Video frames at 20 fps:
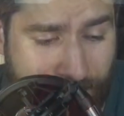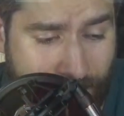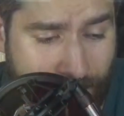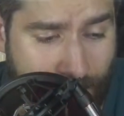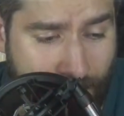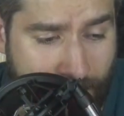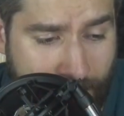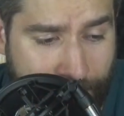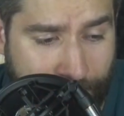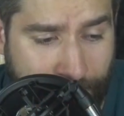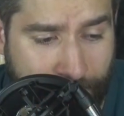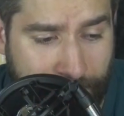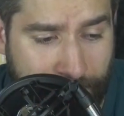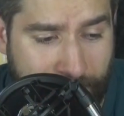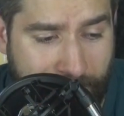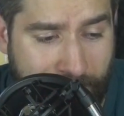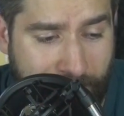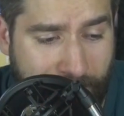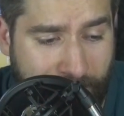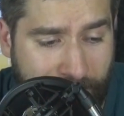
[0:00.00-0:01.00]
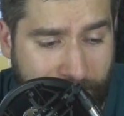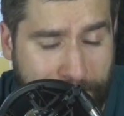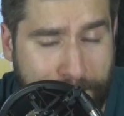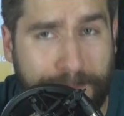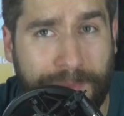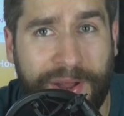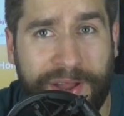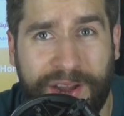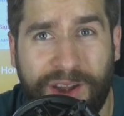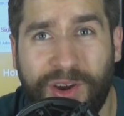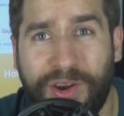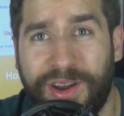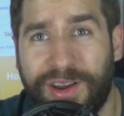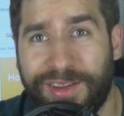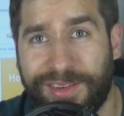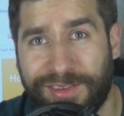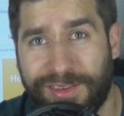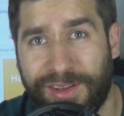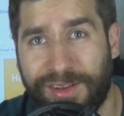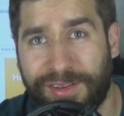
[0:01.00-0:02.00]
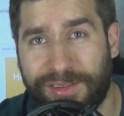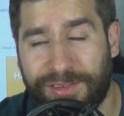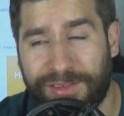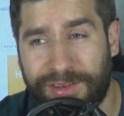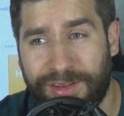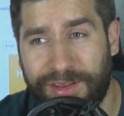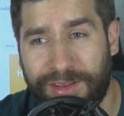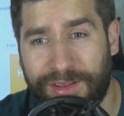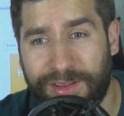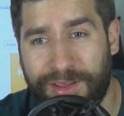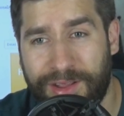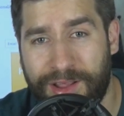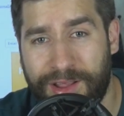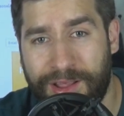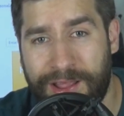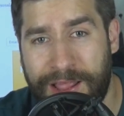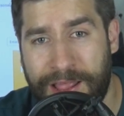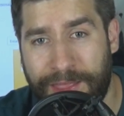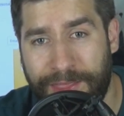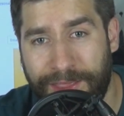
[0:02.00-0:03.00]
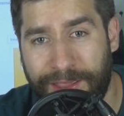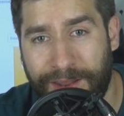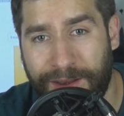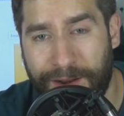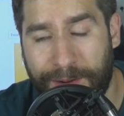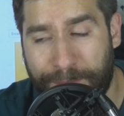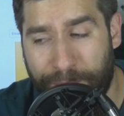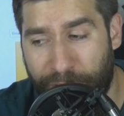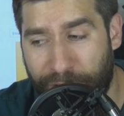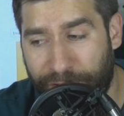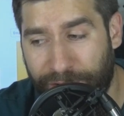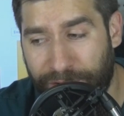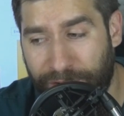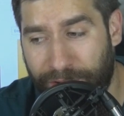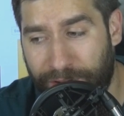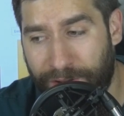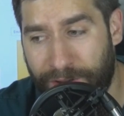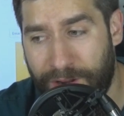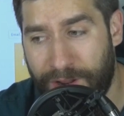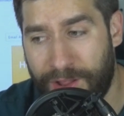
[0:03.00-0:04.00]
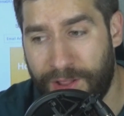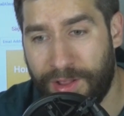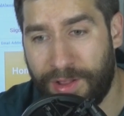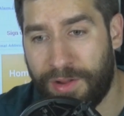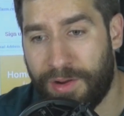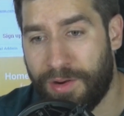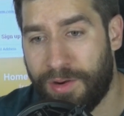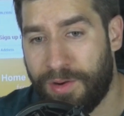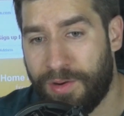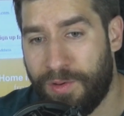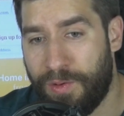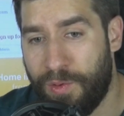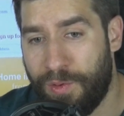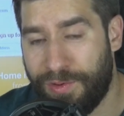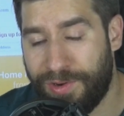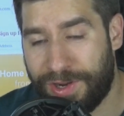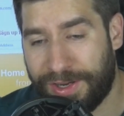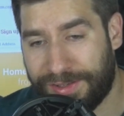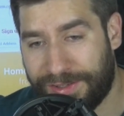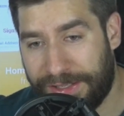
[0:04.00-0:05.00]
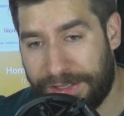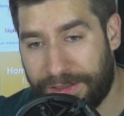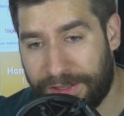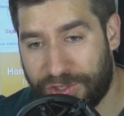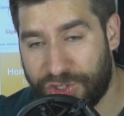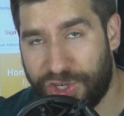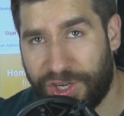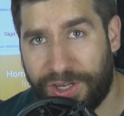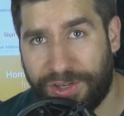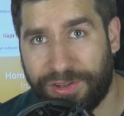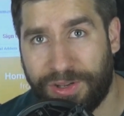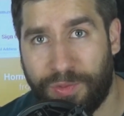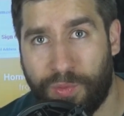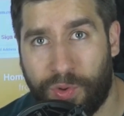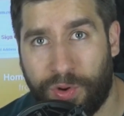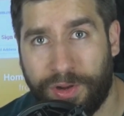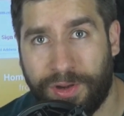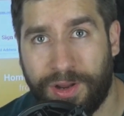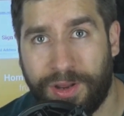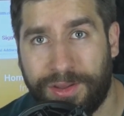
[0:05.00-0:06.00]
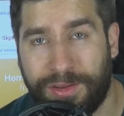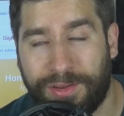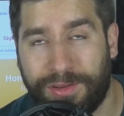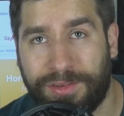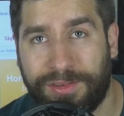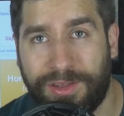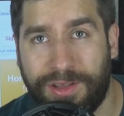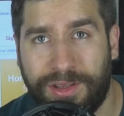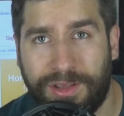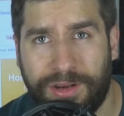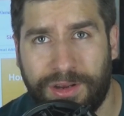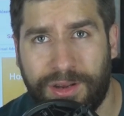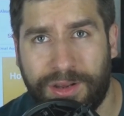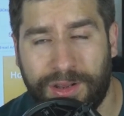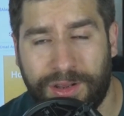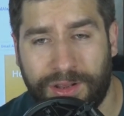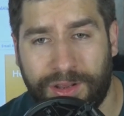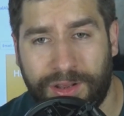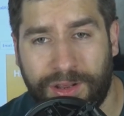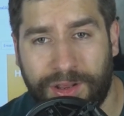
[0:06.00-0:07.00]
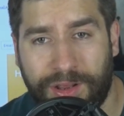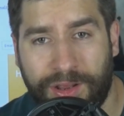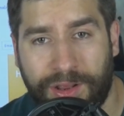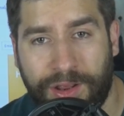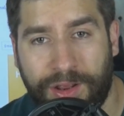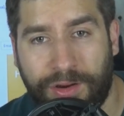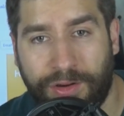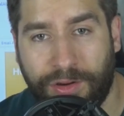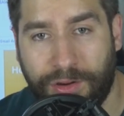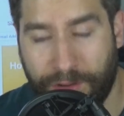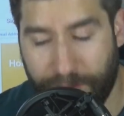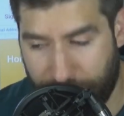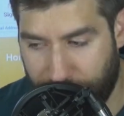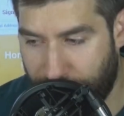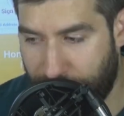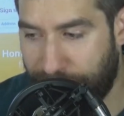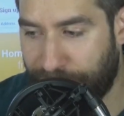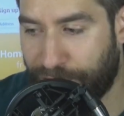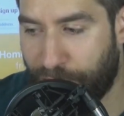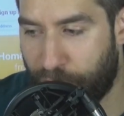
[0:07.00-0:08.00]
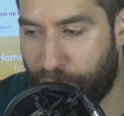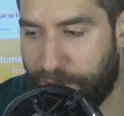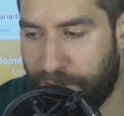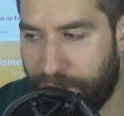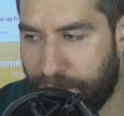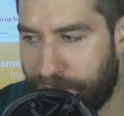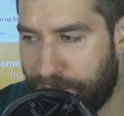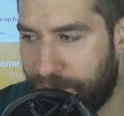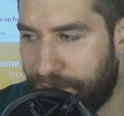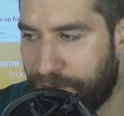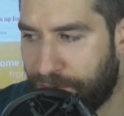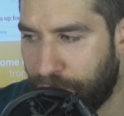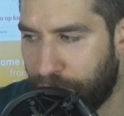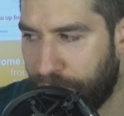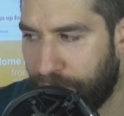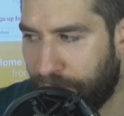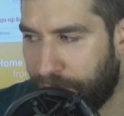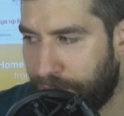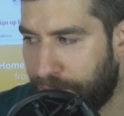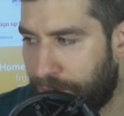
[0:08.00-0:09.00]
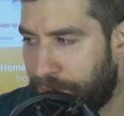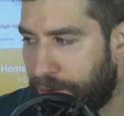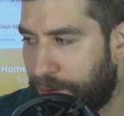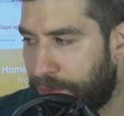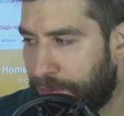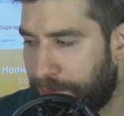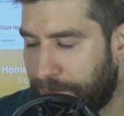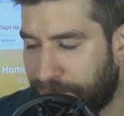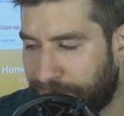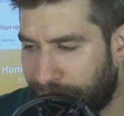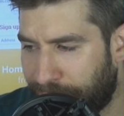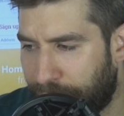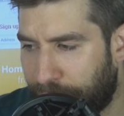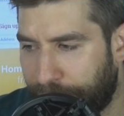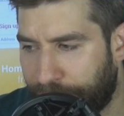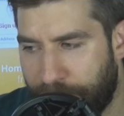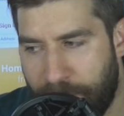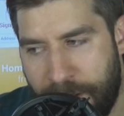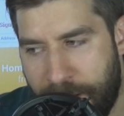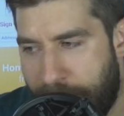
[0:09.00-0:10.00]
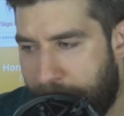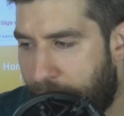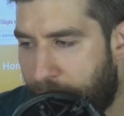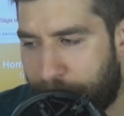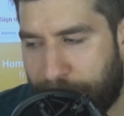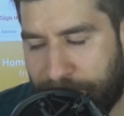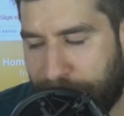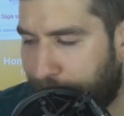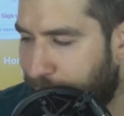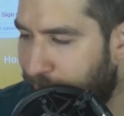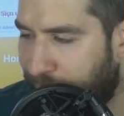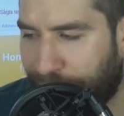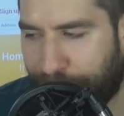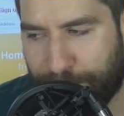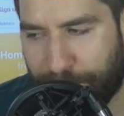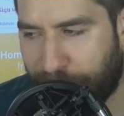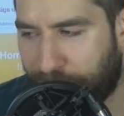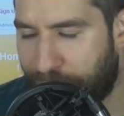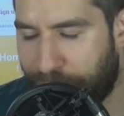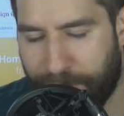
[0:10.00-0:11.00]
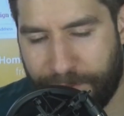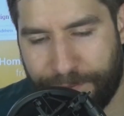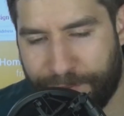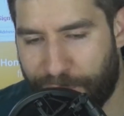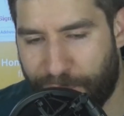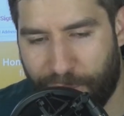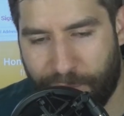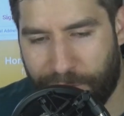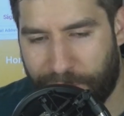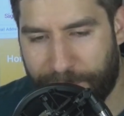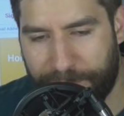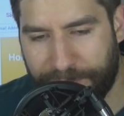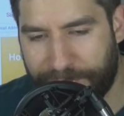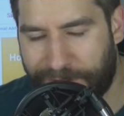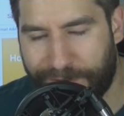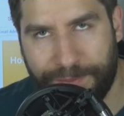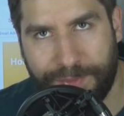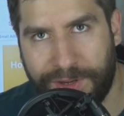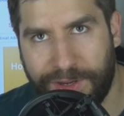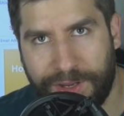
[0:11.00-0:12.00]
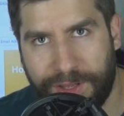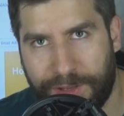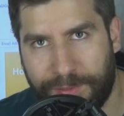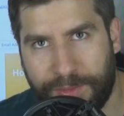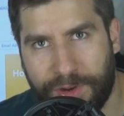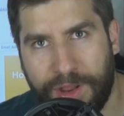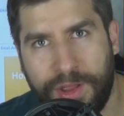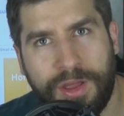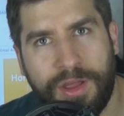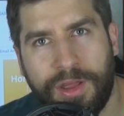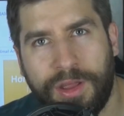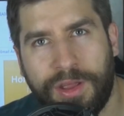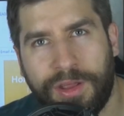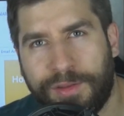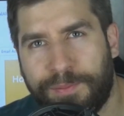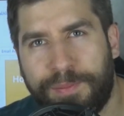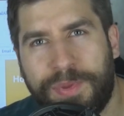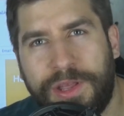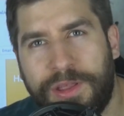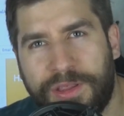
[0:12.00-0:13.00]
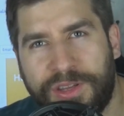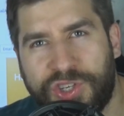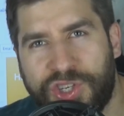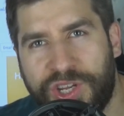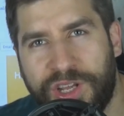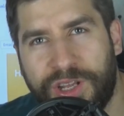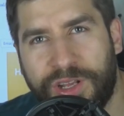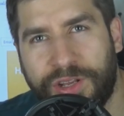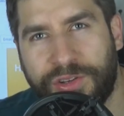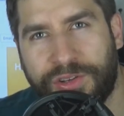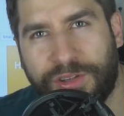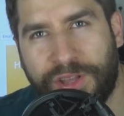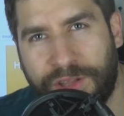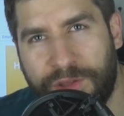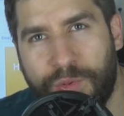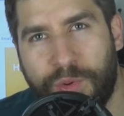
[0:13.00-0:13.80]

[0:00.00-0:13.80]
to admire, in a sense, that a person who's not seeing the change they want seen is going in and doing it themselves. How many Facebook photo albums have been named, "Be the Change That You